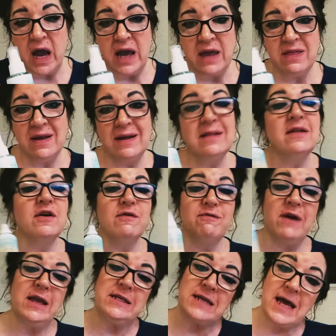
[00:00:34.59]
I think they're
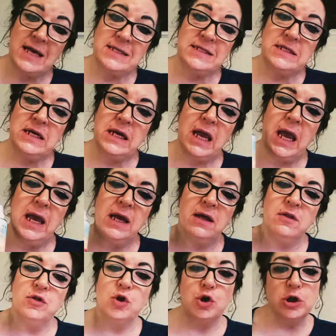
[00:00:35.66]
fantastic
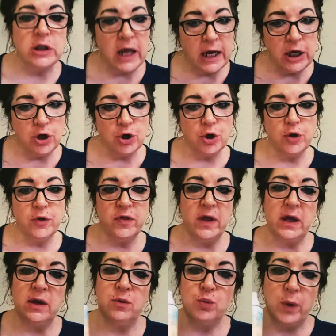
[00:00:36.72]
and they're lighter
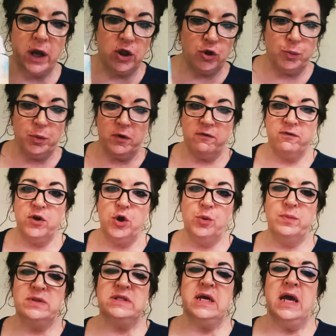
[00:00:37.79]
than regular
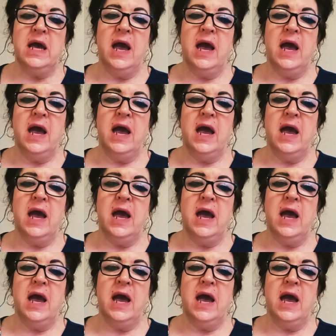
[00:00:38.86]
perfumes,